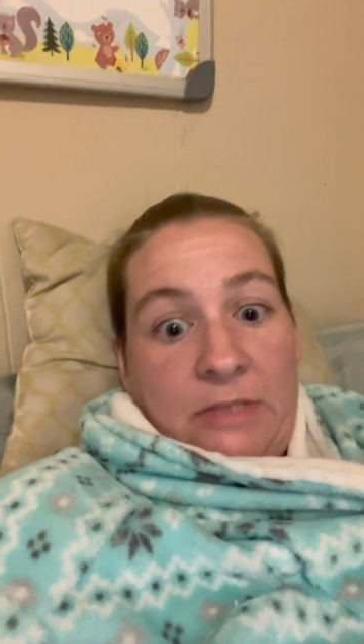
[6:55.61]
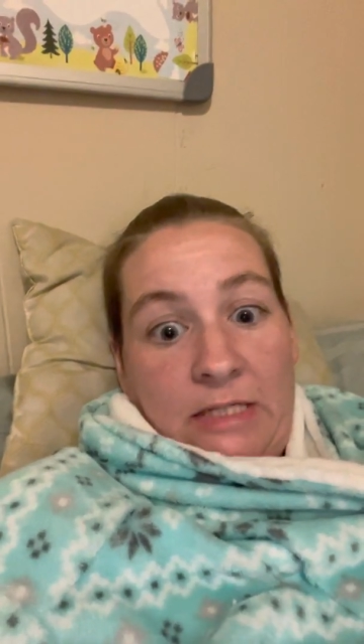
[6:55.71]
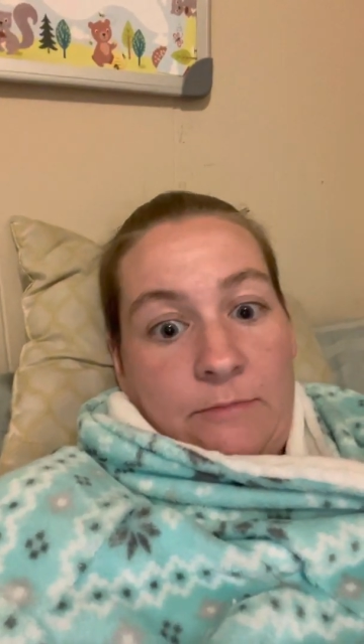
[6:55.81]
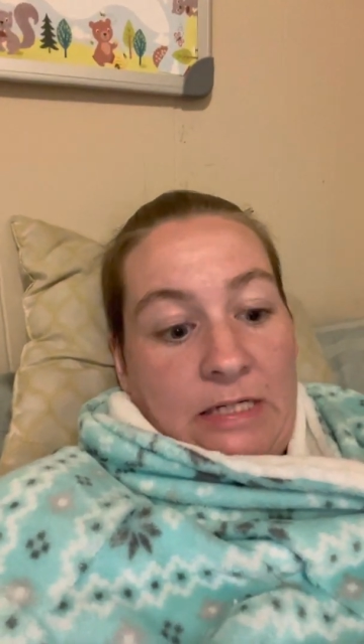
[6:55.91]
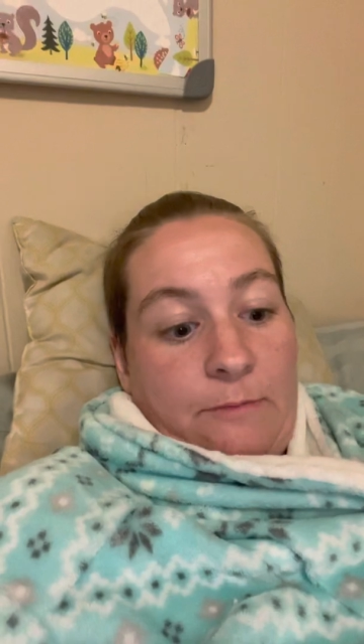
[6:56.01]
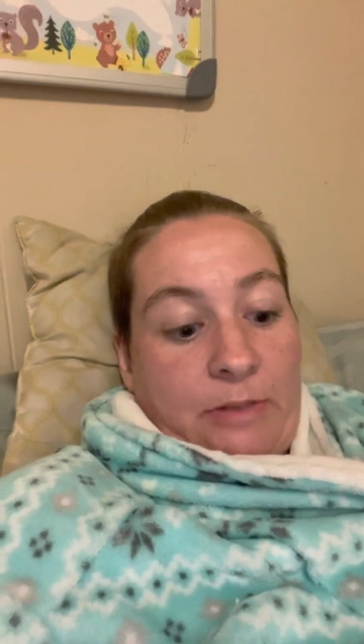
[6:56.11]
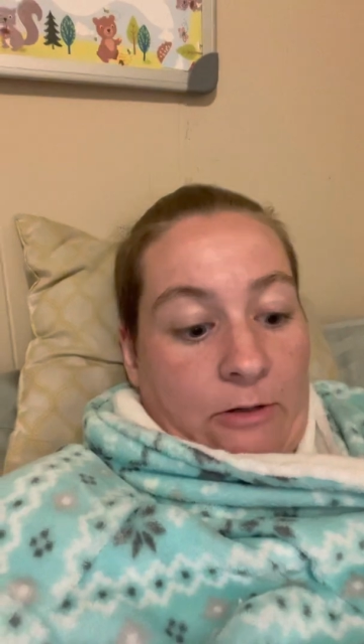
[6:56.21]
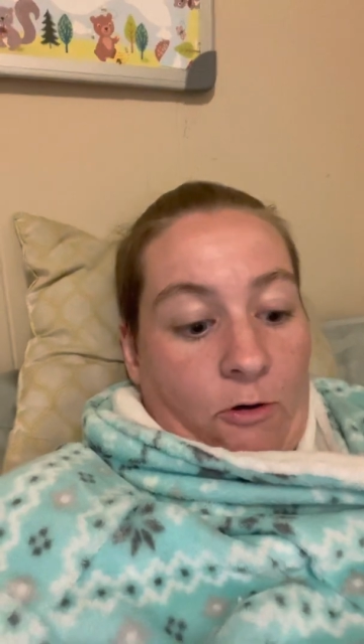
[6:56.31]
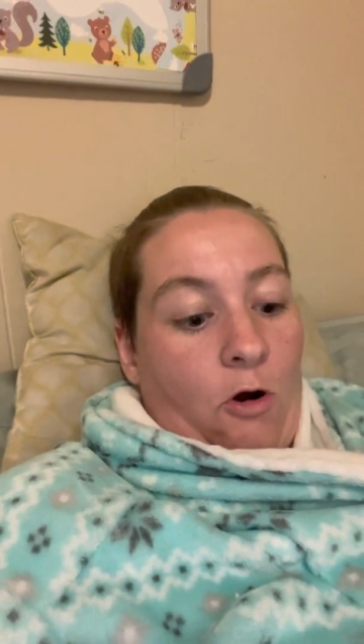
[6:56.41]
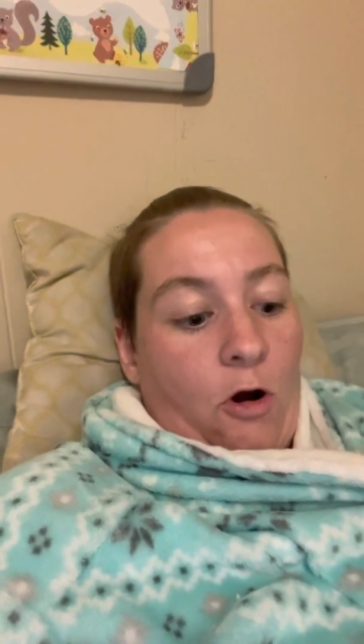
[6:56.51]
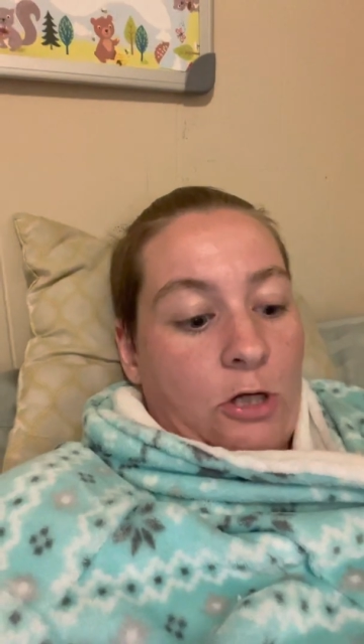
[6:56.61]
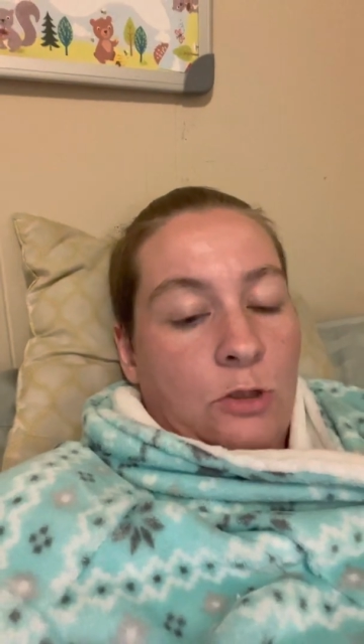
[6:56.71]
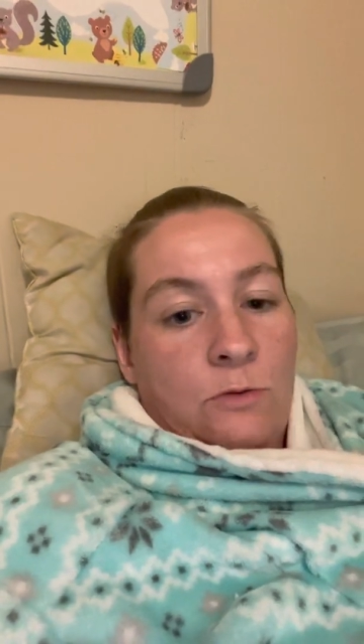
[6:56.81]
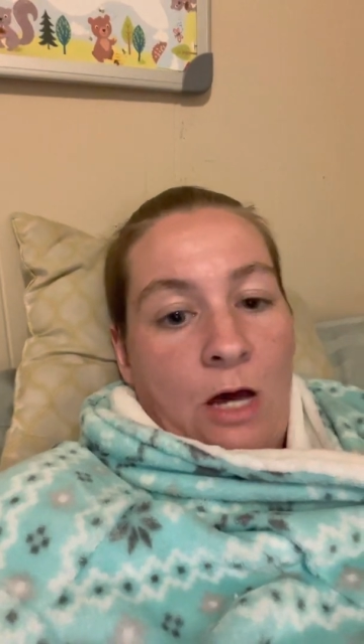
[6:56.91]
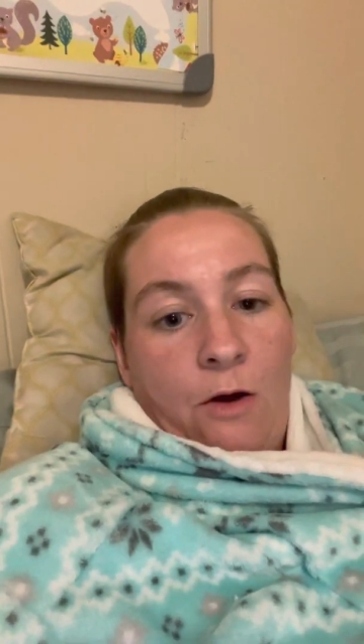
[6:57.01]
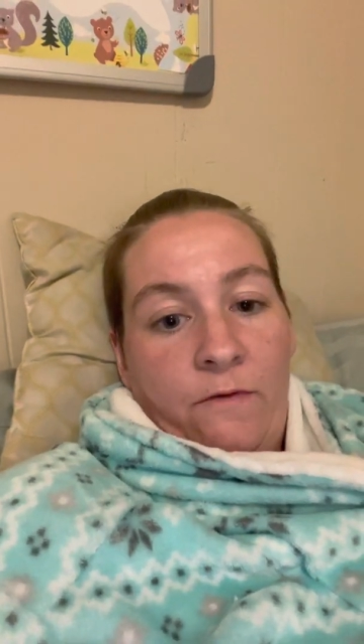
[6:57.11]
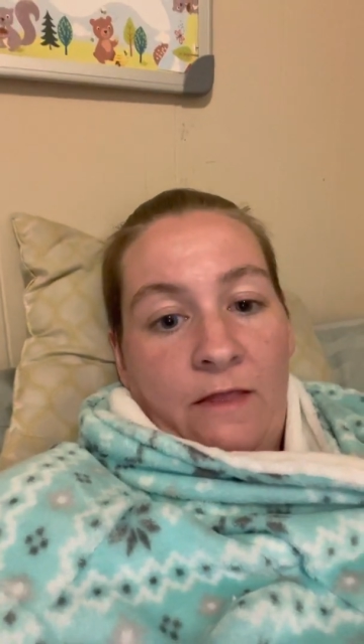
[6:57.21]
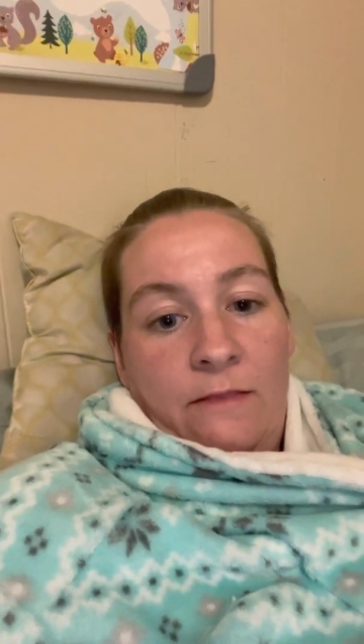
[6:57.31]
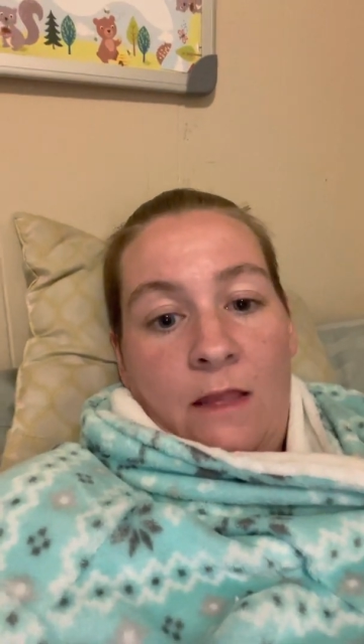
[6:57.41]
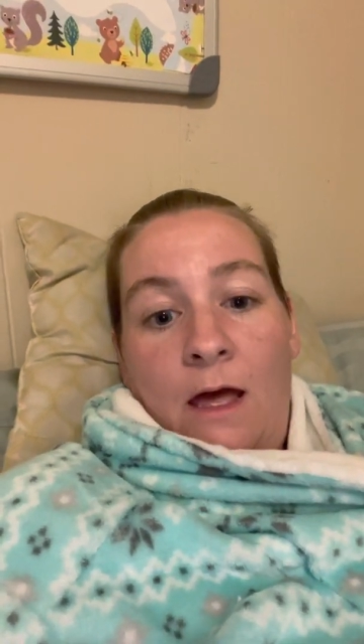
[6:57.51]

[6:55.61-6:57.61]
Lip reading: deep, deep in their heart, you know that